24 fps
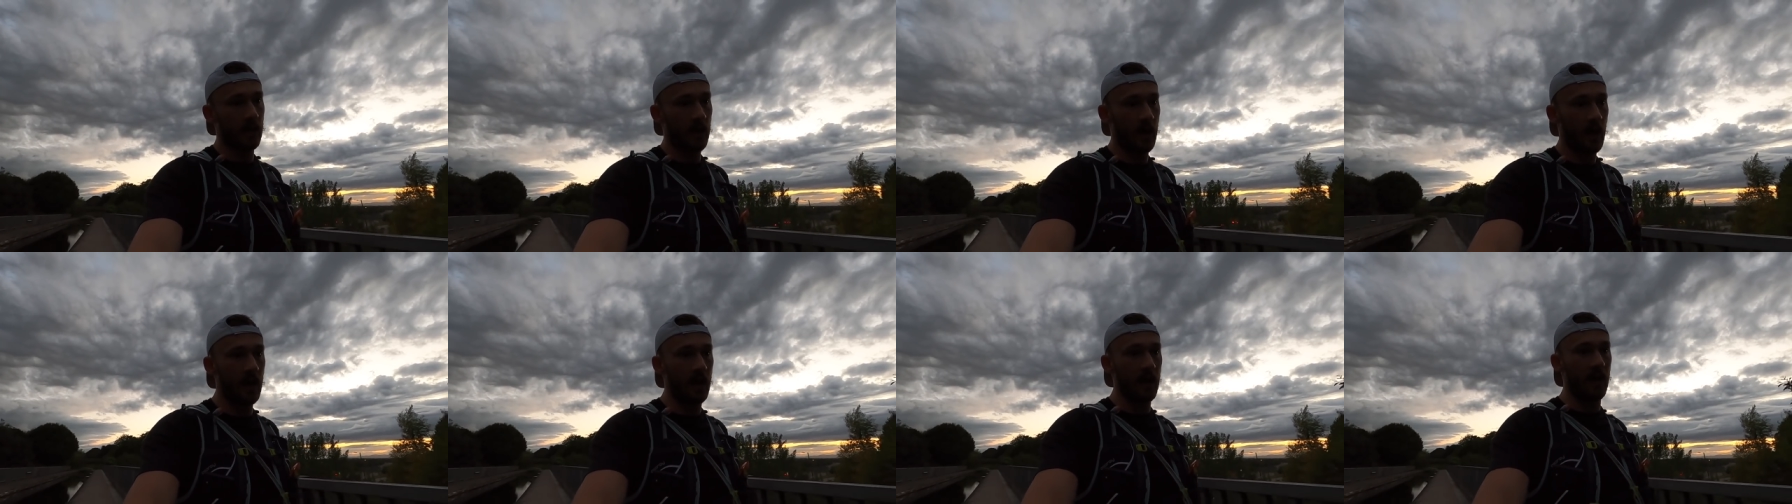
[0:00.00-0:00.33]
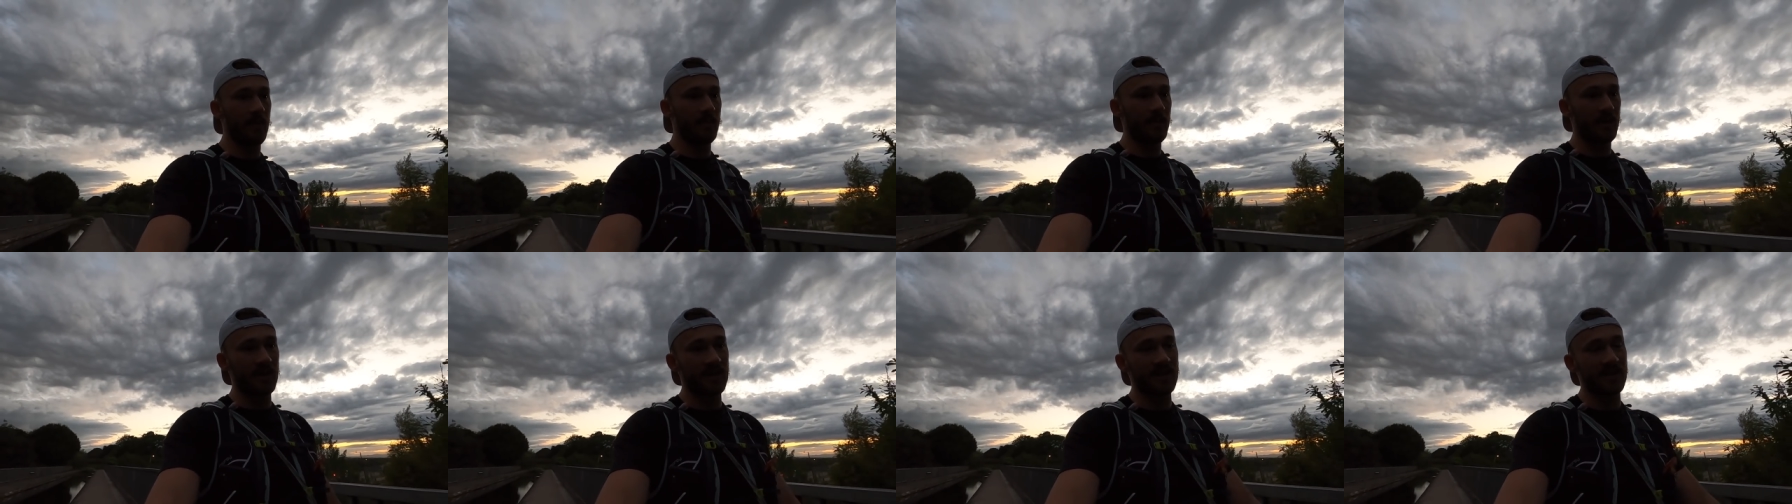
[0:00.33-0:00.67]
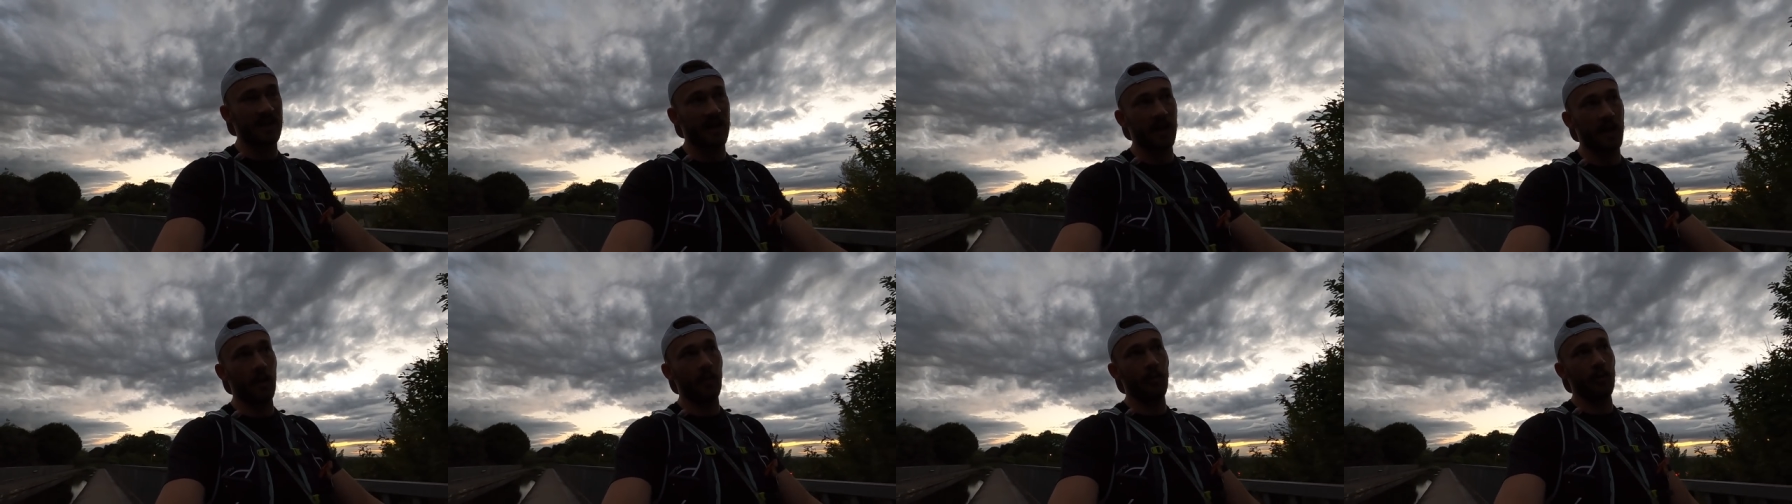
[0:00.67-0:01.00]
I'm gonna
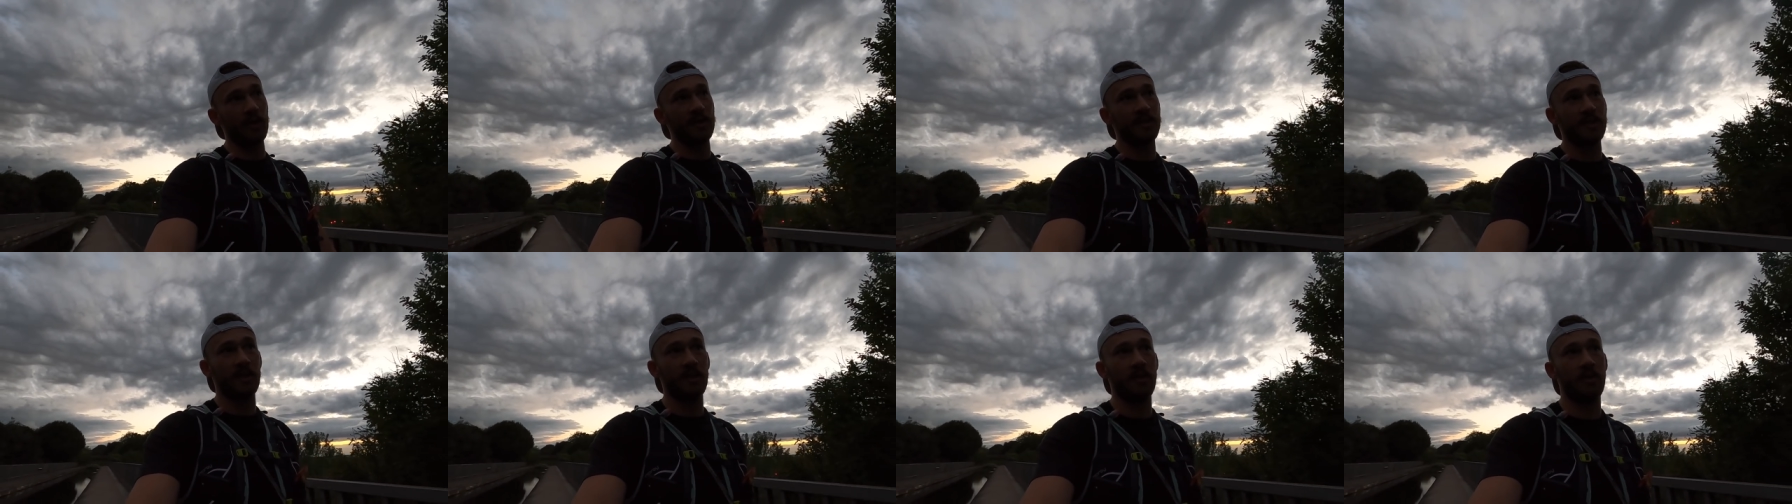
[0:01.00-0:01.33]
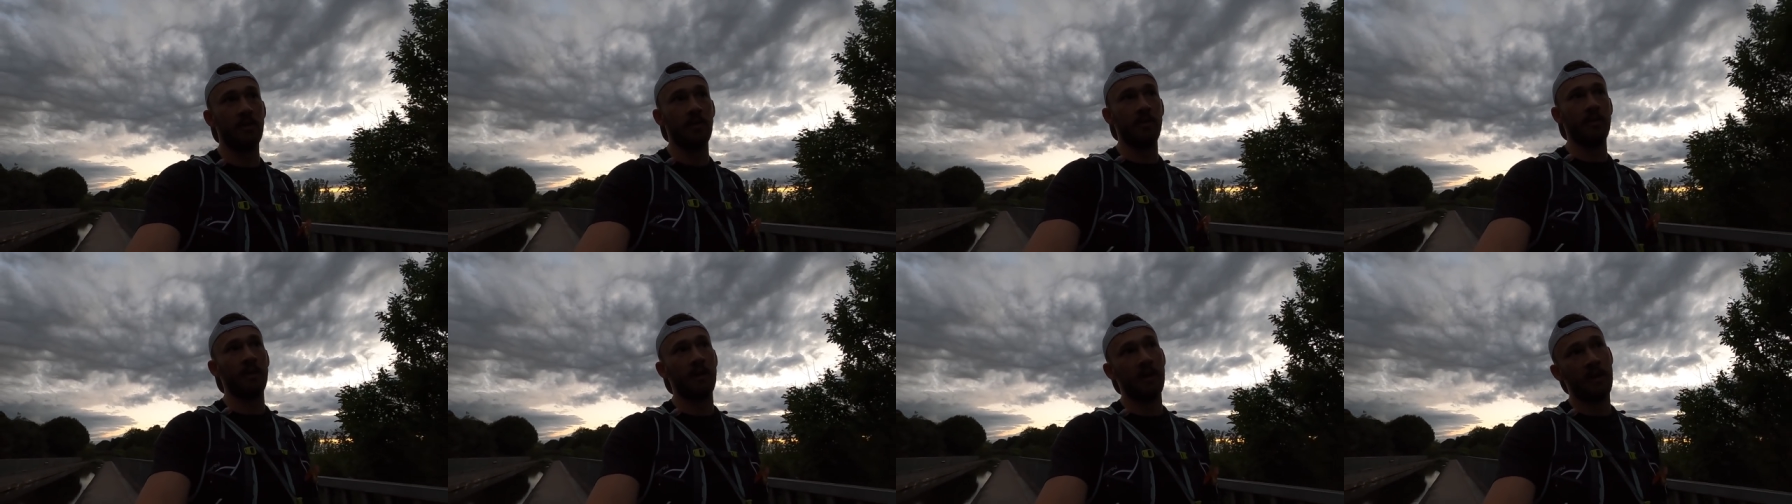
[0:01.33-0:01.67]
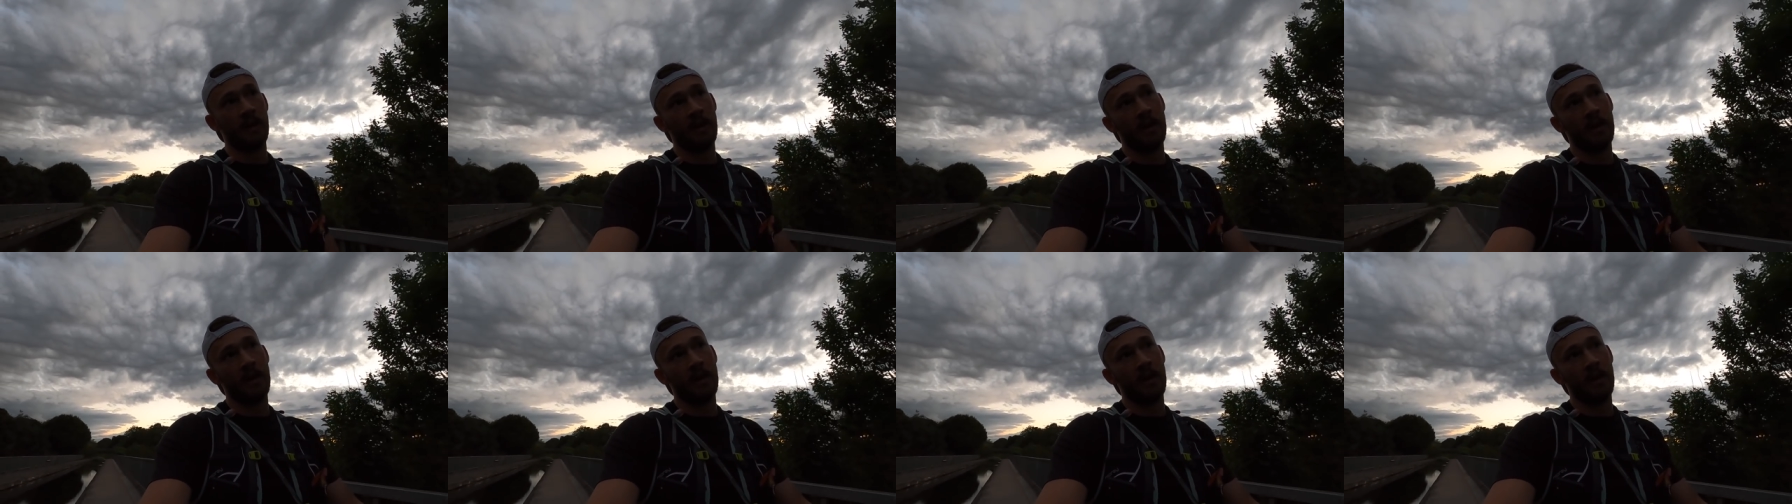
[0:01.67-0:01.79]
sign out pretty soon.